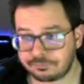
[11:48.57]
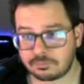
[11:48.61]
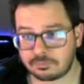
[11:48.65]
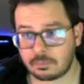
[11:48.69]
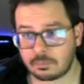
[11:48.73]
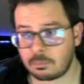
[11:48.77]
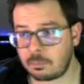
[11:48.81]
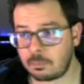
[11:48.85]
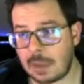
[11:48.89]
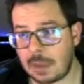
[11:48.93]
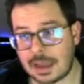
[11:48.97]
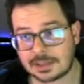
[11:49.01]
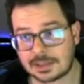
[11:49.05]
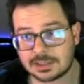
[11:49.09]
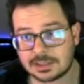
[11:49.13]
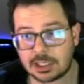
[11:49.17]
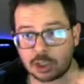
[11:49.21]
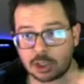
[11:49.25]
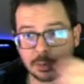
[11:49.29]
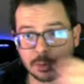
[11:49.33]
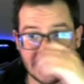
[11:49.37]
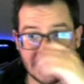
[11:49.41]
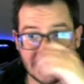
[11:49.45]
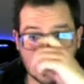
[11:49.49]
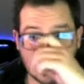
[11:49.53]
max
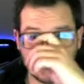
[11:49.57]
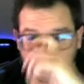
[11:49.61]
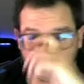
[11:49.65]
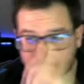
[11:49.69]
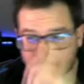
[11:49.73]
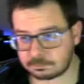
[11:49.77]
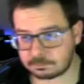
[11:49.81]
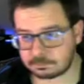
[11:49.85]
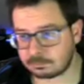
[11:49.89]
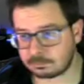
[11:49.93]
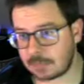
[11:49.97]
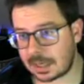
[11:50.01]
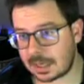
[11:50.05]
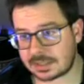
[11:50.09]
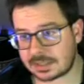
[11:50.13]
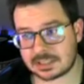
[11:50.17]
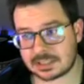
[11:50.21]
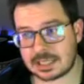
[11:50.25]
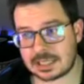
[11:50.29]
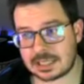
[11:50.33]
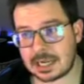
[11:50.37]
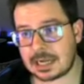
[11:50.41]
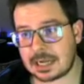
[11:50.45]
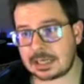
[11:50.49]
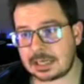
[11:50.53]
HP, max
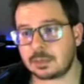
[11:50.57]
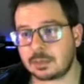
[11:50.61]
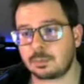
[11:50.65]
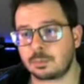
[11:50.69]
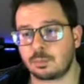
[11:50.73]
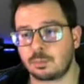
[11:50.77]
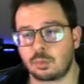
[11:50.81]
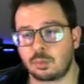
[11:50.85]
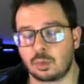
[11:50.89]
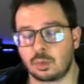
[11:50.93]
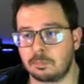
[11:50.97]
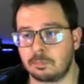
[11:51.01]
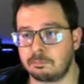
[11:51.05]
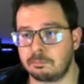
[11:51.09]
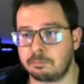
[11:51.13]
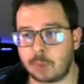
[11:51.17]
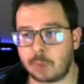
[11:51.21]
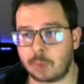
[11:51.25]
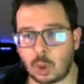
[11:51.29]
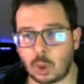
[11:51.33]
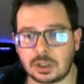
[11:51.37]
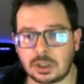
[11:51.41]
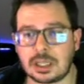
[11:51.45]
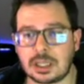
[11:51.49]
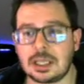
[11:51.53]
attack,
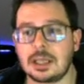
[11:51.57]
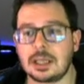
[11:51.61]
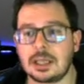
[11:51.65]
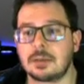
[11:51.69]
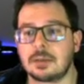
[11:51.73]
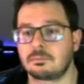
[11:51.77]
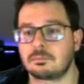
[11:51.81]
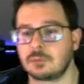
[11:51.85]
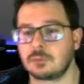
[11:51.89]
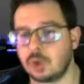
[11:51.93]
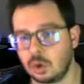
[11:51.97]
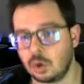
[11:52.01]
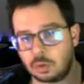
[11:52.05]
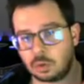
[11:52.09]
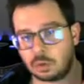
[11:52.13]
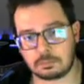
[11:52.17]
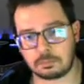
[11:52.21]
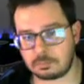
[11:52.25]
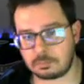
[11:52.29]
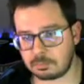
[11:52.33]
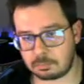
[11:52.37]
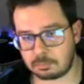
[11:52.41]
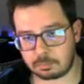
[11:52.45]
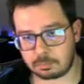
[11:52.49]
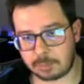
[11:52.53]
bulky, you know,
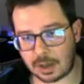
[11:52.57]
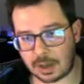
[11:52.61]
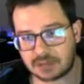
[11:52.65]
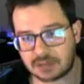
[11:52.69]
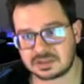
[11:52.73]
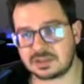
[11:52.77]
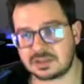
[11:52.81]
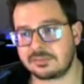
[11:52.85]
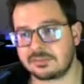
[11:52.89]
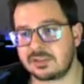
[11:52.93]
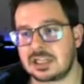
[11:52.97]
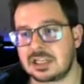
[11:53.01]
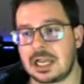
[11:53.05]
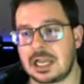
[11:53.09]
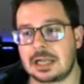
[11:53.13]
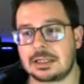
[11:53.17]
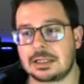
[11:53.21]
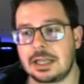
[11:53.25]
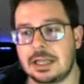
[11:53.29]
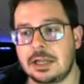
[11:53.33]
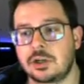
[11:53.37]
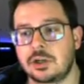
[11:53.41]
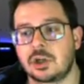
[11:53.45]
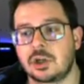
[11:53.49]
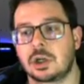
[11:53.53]
positive attack
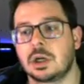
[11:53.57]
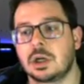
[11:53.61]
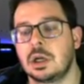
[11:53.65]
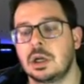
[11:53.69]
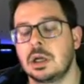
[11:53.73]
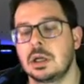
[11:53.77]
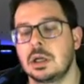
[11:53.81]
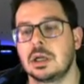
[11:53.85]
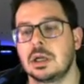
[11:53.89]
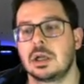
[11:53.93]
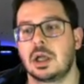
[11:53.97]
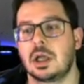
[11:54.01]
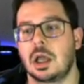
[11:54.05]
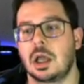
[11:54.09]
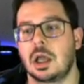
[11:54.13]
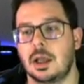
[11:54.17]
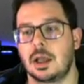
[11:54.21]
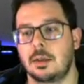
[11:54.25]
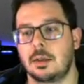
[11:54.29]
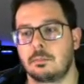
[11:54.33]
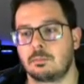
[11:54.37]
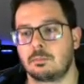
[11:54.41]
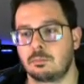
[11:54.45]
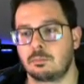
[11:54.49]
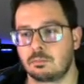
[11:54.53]
nature,
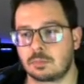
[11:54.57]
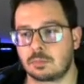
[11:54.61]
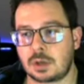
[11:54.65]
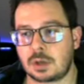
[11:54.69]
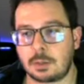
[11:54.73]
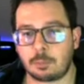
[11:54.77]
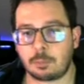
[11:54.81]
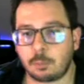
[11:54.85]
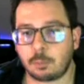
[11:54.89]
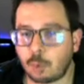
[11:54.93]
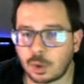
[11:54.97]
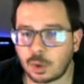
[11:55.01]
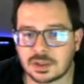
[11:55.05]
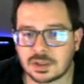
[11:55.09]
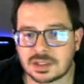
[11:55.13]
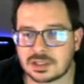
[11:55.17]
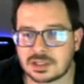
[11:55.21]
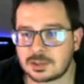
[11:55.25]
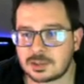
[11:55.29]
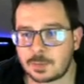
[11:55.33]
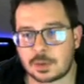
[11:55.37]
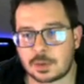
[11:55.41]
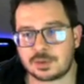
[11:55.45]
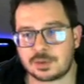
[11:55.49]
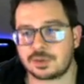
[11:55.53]
a couple points in
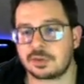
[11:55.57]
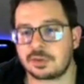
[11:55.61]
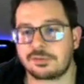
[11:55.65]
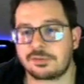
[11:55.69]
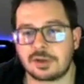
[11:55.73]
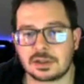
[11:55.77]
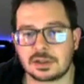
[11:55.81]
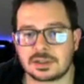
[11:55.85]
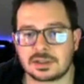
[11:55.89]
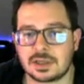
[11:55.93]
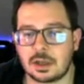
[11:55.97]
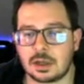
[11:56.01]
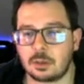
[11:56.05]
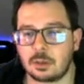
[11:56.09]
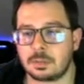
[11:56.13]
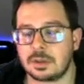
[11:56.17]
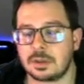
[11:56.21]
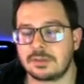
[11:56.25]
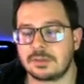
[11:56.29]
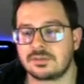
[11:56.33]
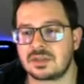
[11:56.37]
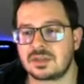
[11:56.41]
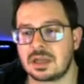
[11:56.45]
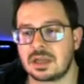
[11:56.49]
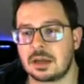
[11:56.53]
special defense to help live
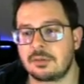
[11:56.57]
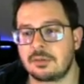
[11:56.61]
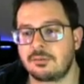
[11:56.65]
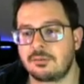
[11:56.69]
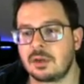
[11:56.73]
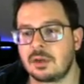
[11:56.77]
stuff,